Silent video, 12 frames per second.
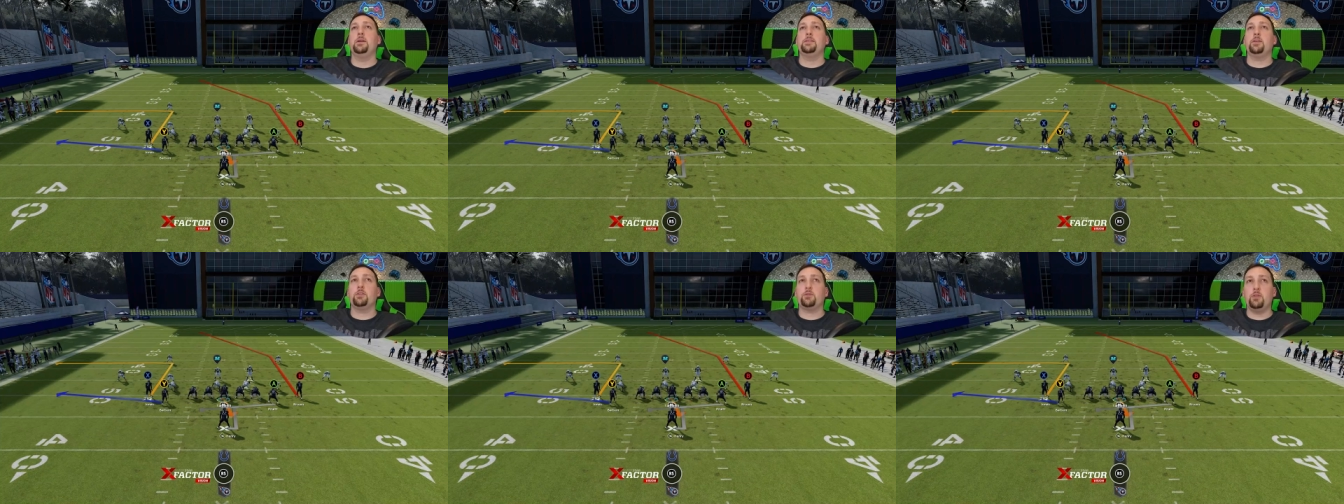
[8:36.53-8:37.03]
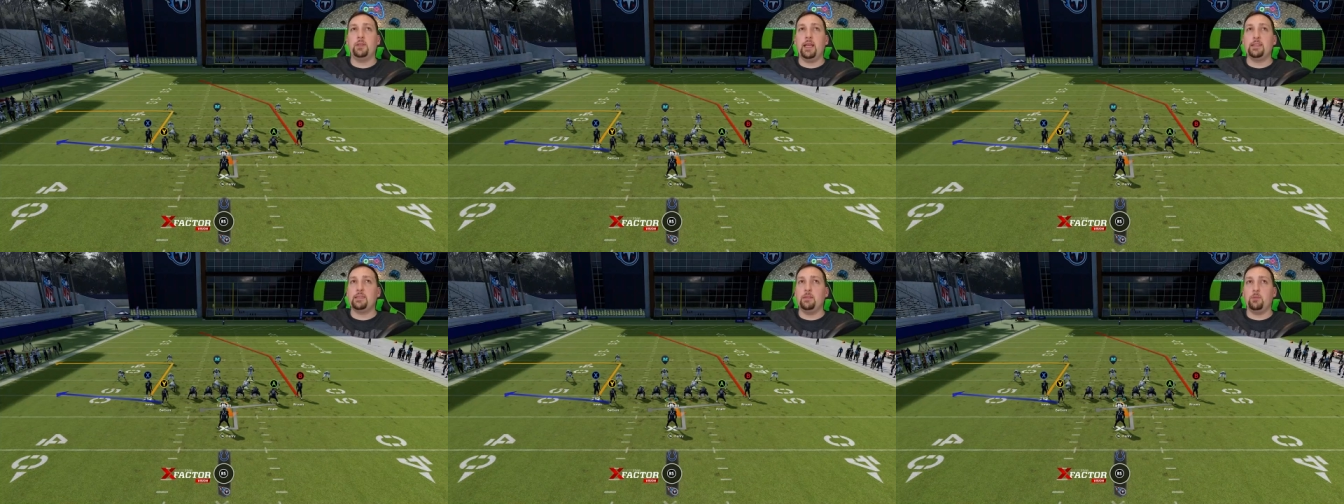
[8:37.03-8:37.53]
So it's really
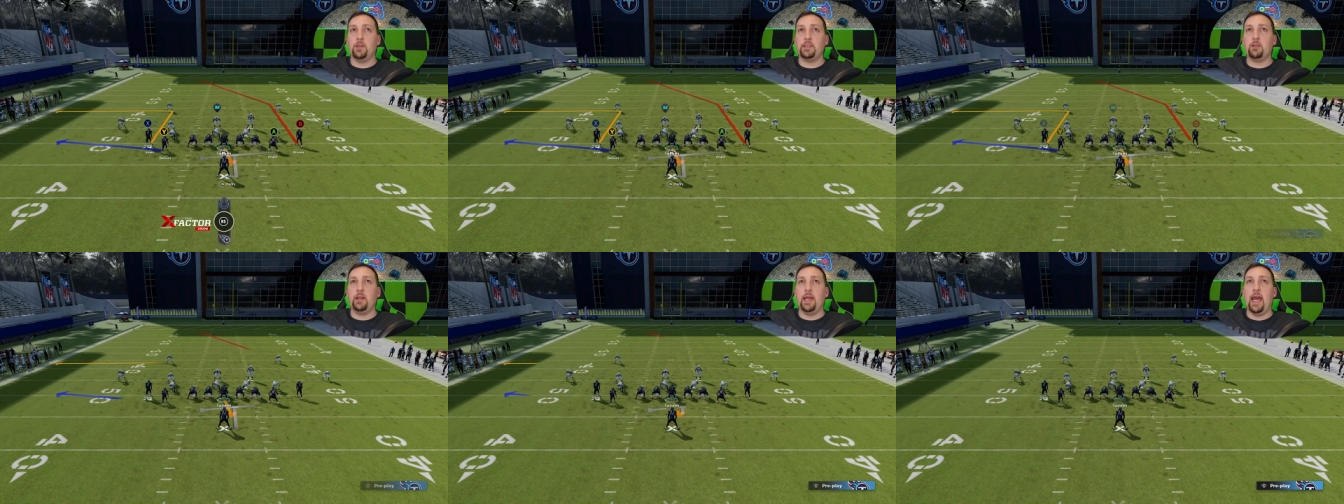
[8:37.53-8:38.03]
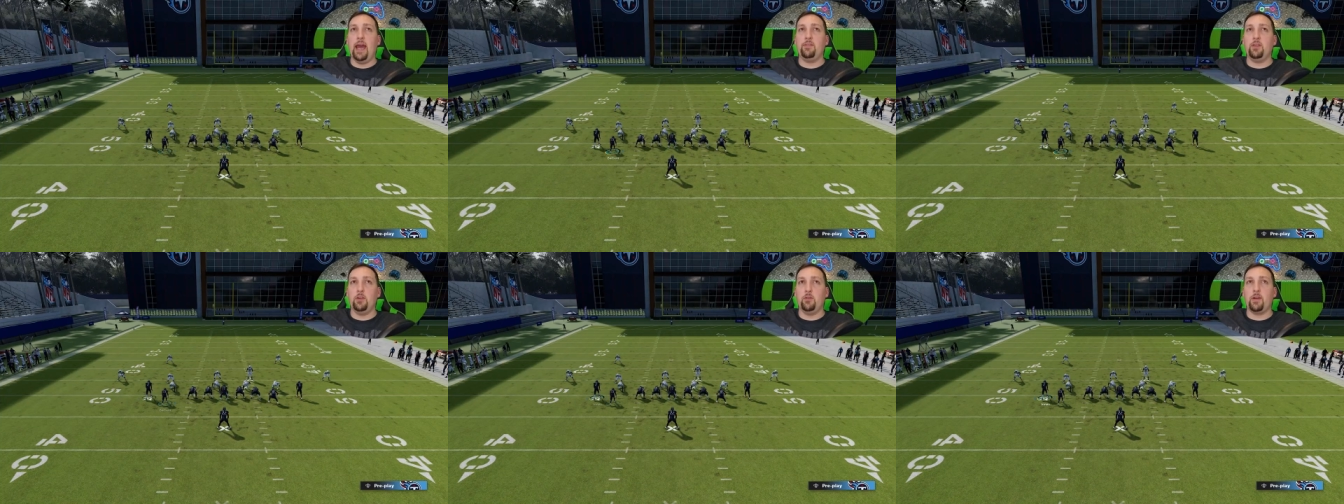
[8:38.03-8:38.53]
that simple. That's all I
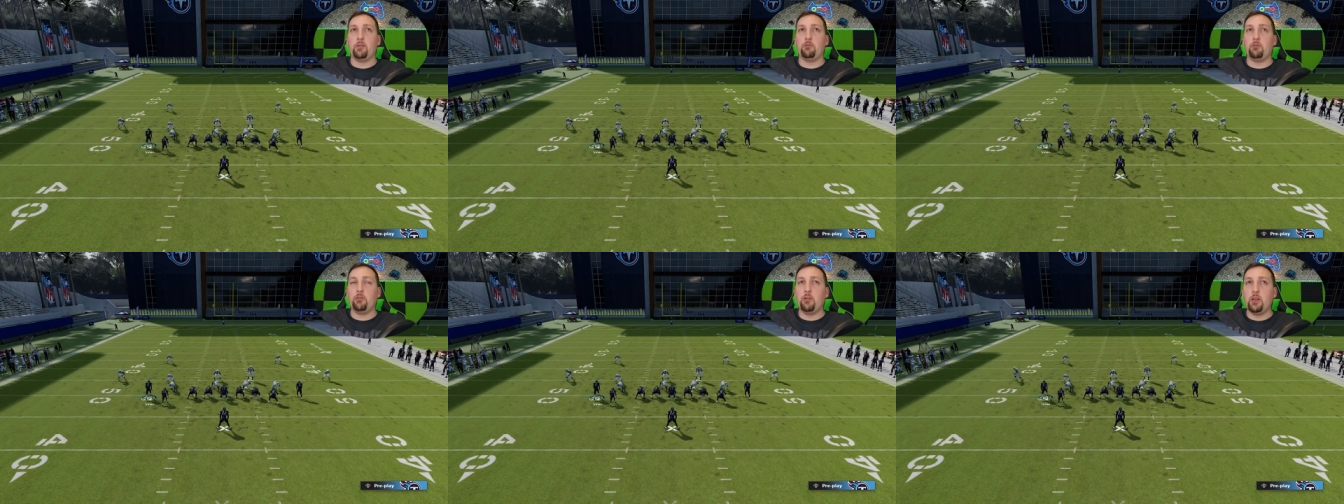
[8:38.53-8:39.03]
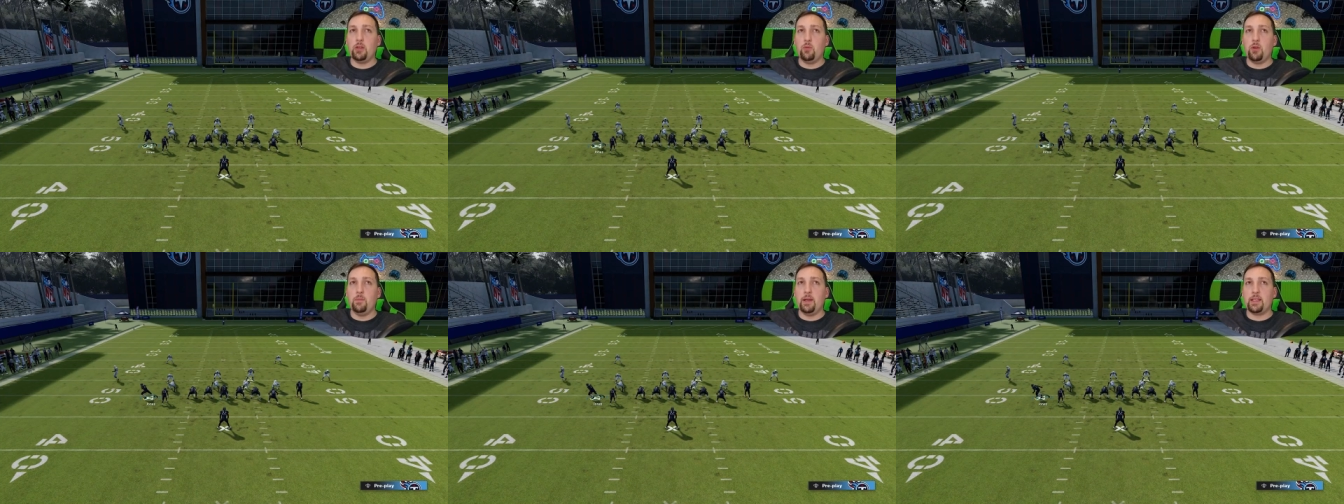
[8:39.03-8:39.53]
have to do. If I really
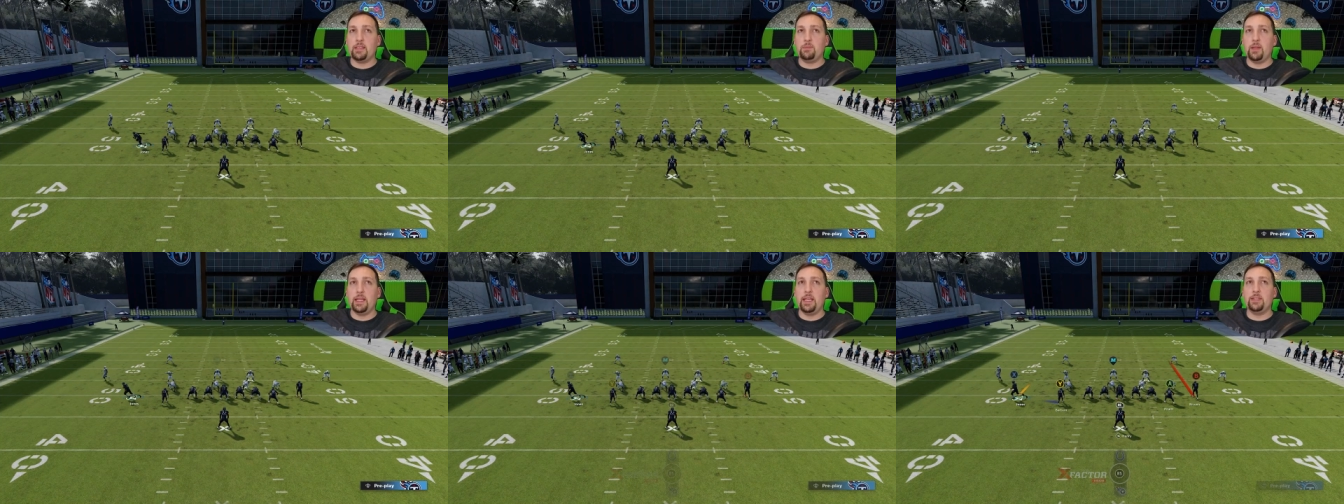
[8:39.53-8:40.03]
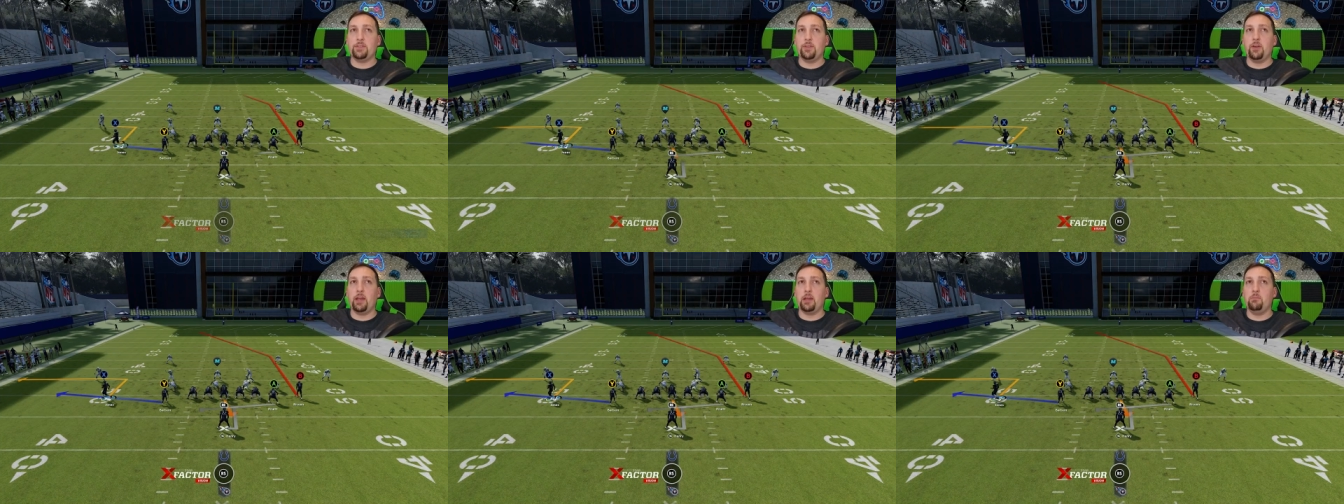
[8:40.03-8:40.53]
want to make this play
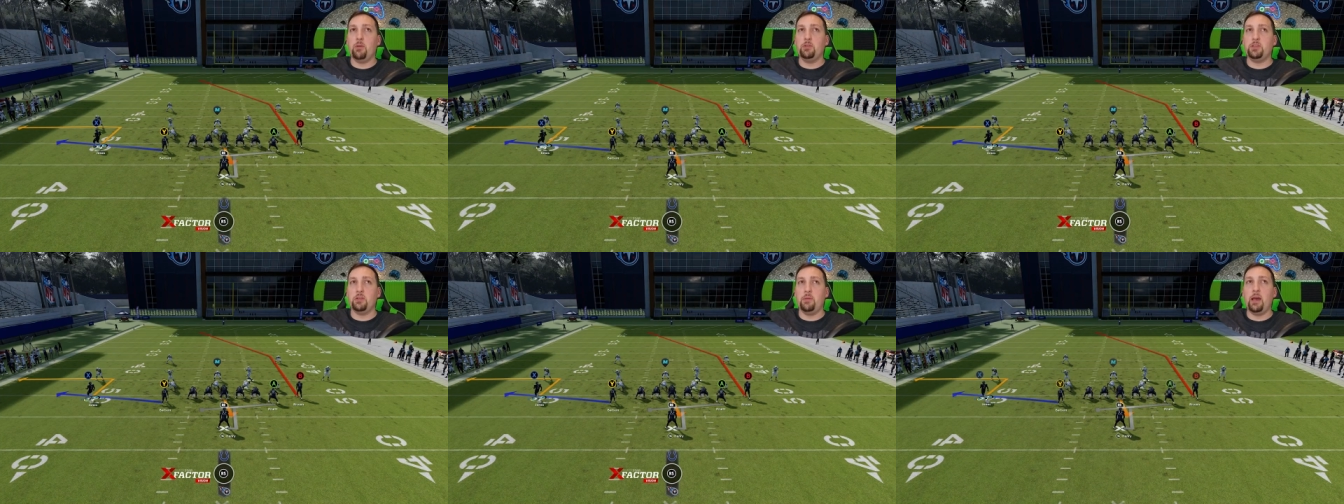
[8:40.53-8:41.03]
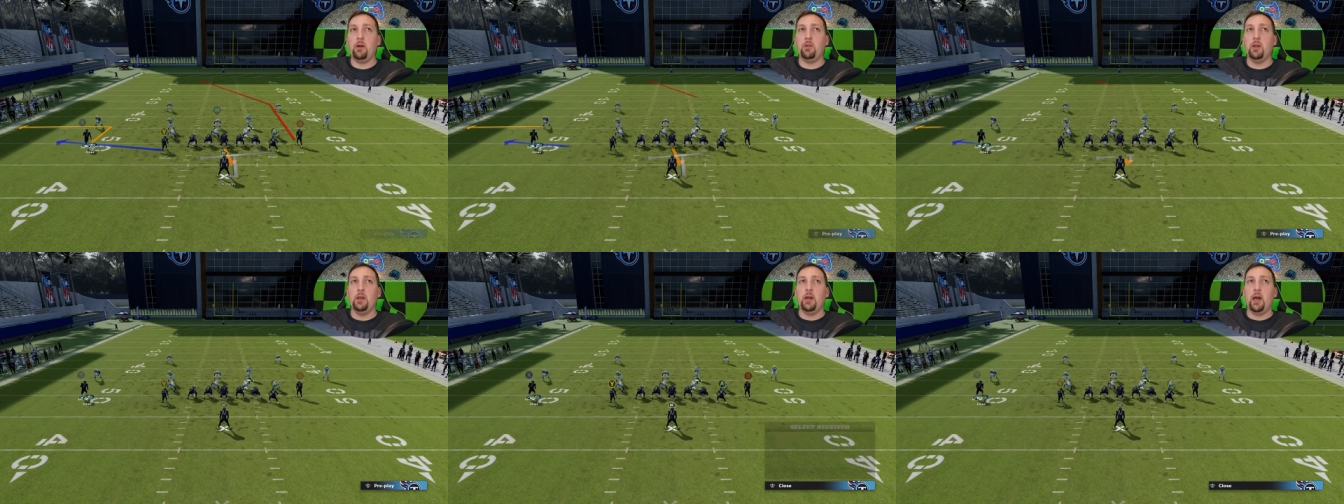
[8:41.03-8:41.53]
easier, though, I can motion him out.